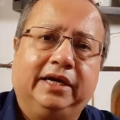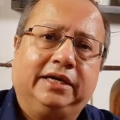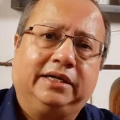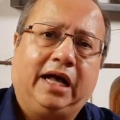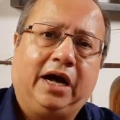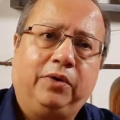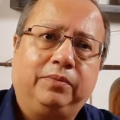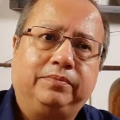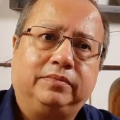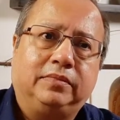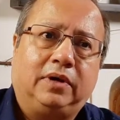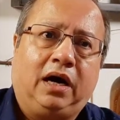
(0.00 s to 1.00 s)
Now,
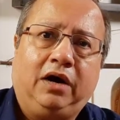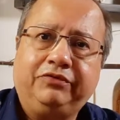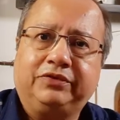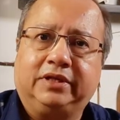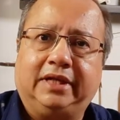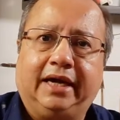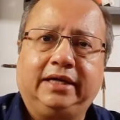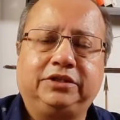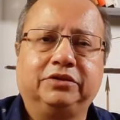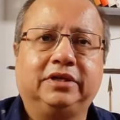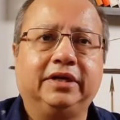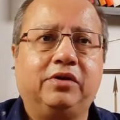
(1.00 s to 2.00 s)
after that, you
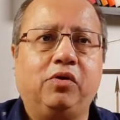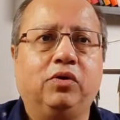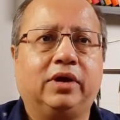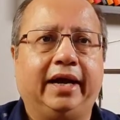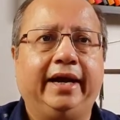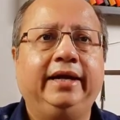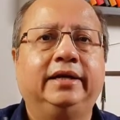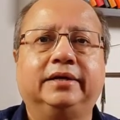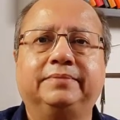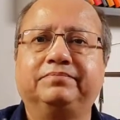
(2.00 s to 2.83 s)
think, okay,